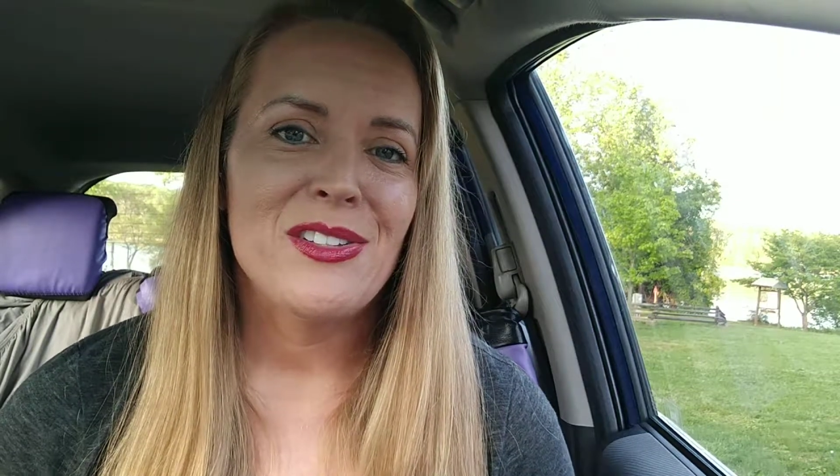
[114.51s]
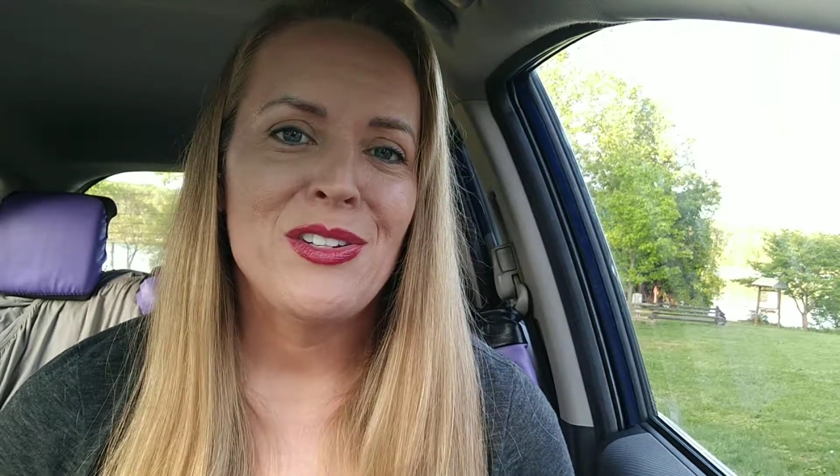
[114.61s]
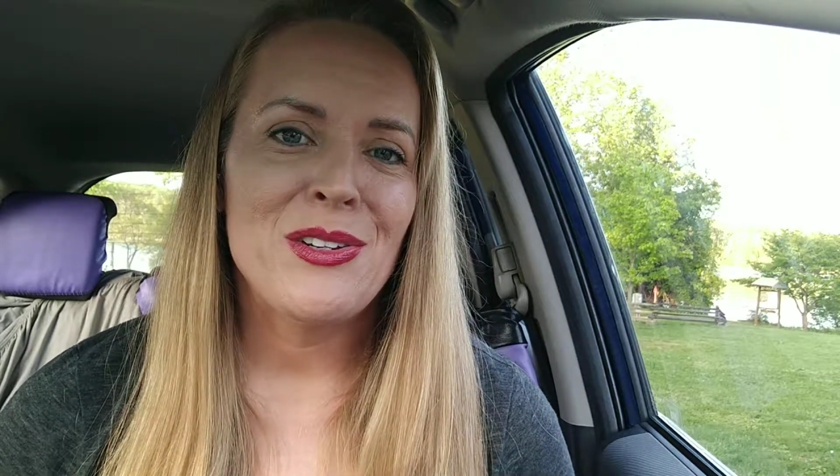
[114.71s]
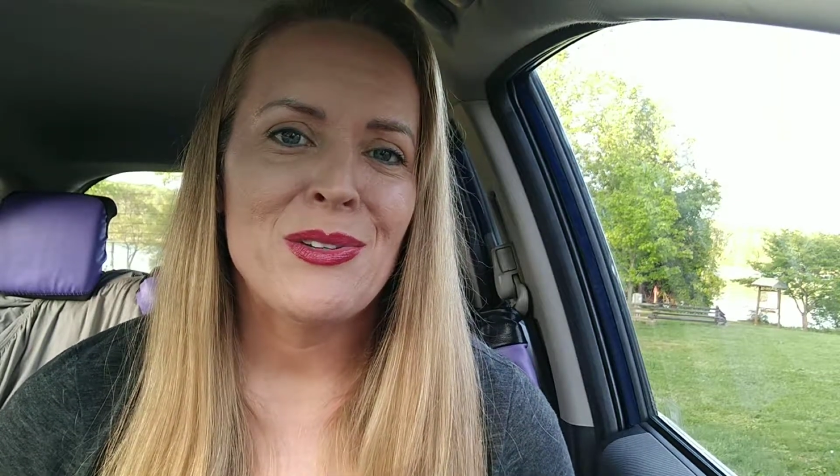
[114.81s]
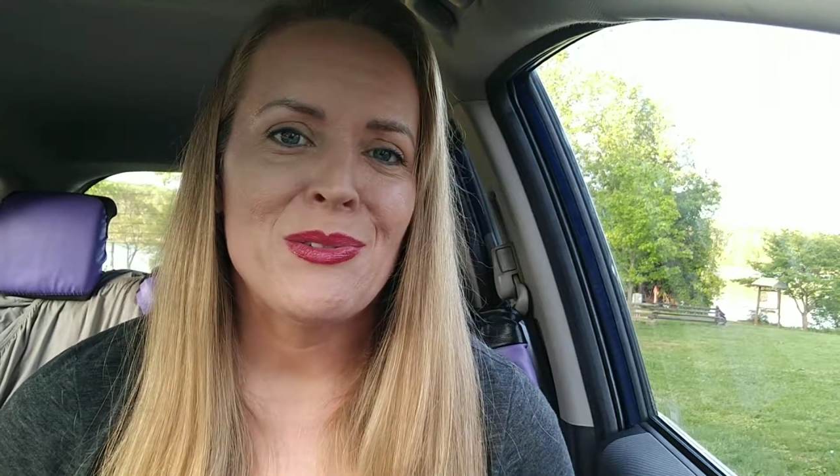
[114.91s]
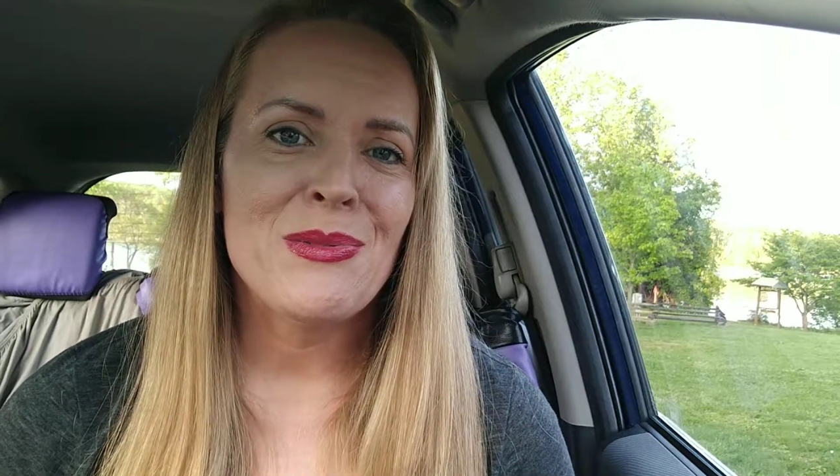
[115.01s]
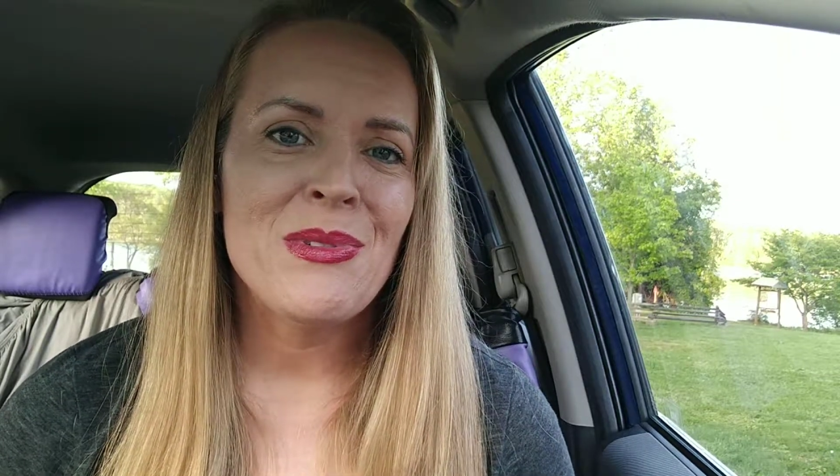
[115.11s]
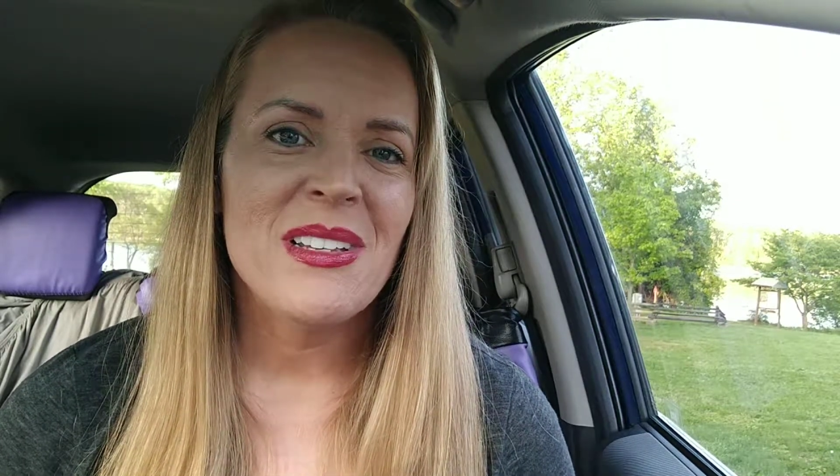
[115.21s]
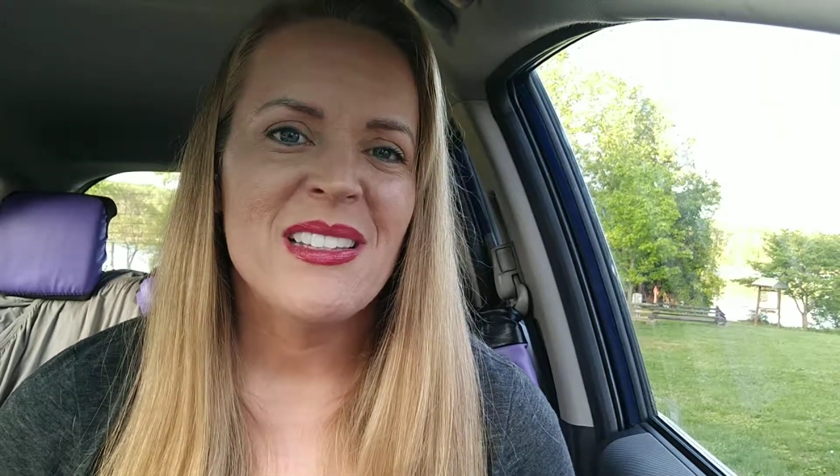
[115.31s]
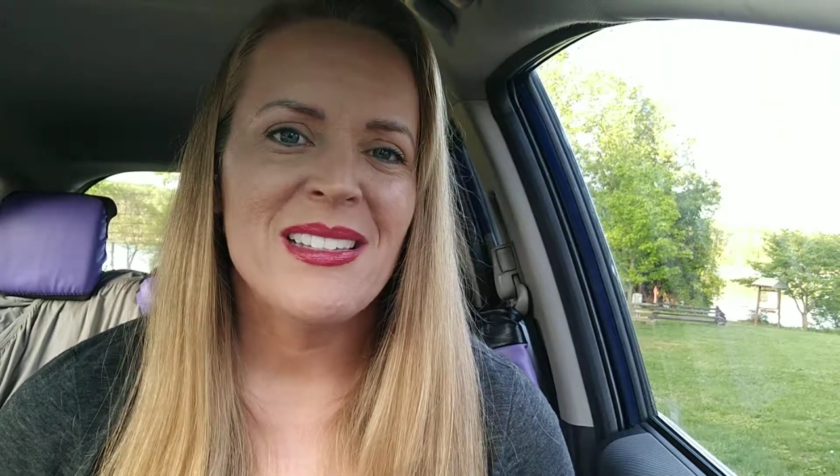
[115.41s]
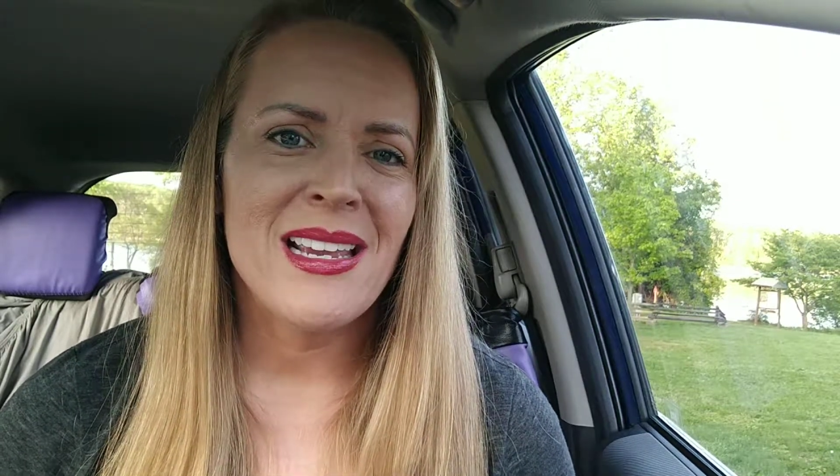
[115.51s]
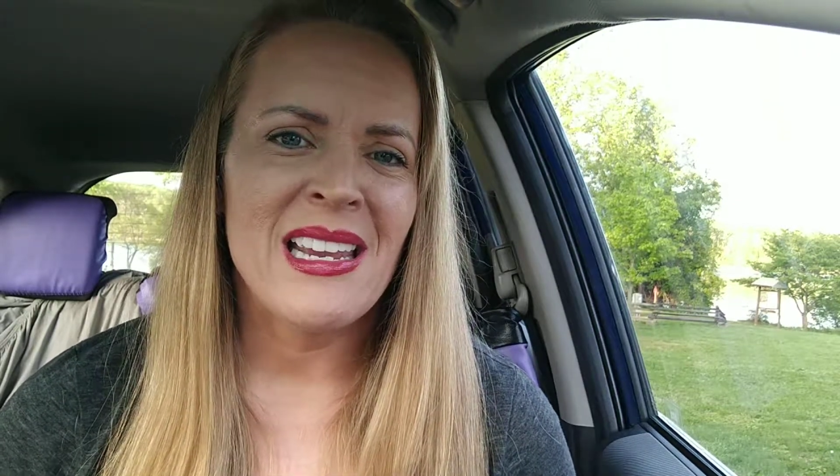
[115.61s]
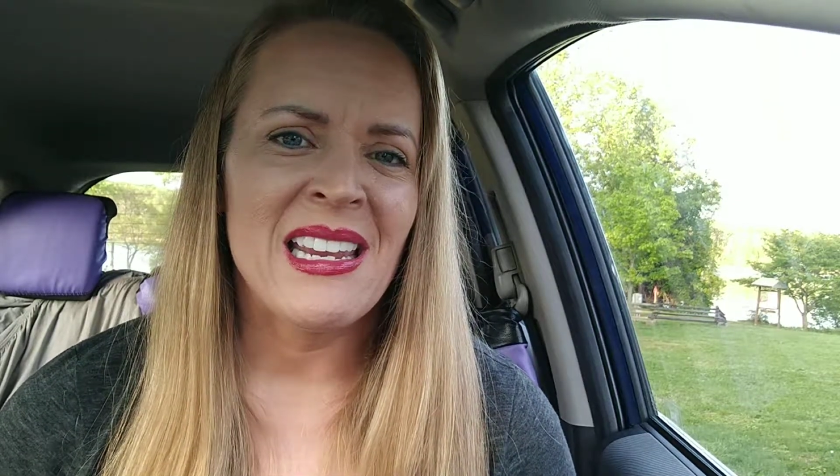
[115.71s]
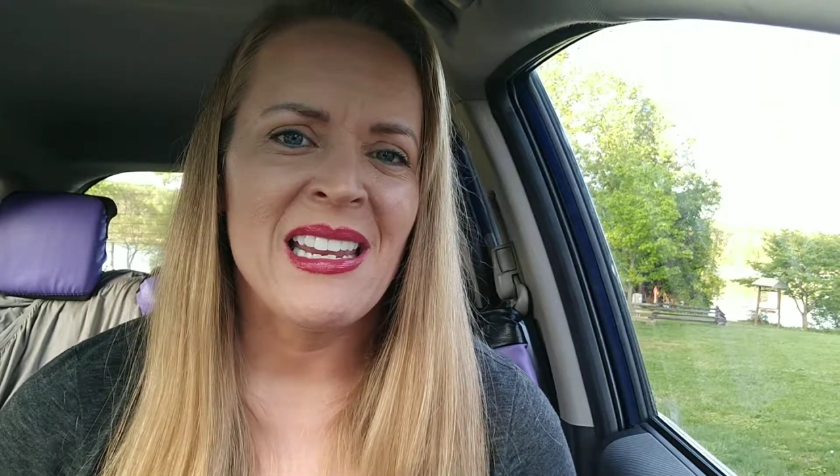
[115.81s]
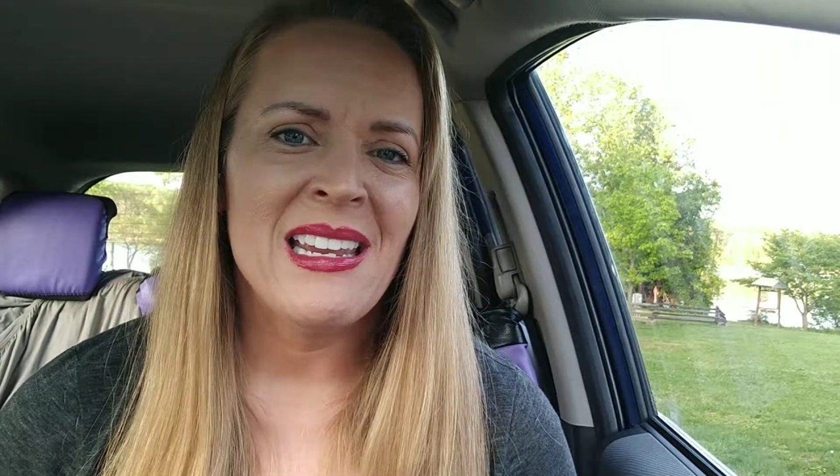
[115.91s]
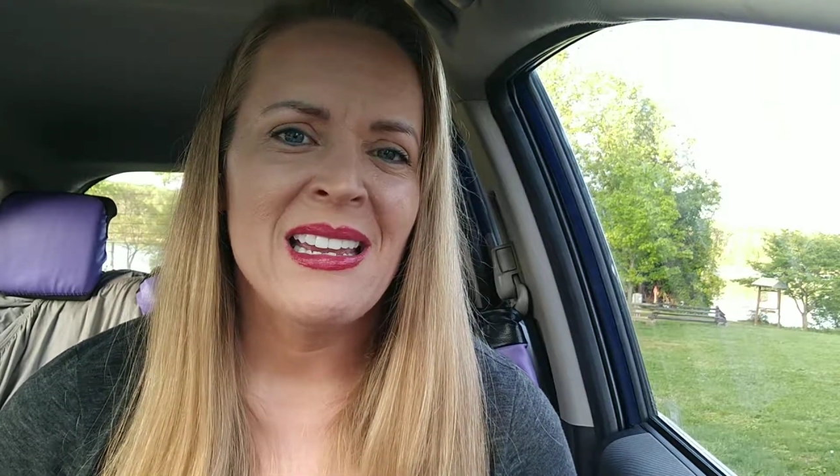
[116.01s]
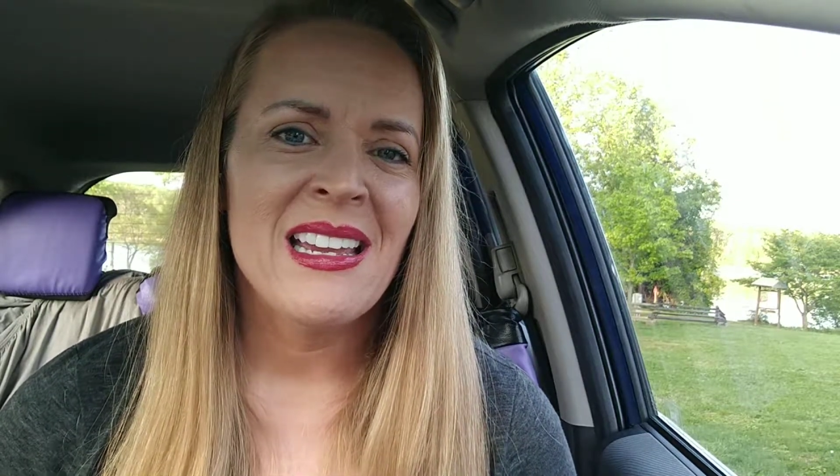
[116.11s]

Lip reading: to say,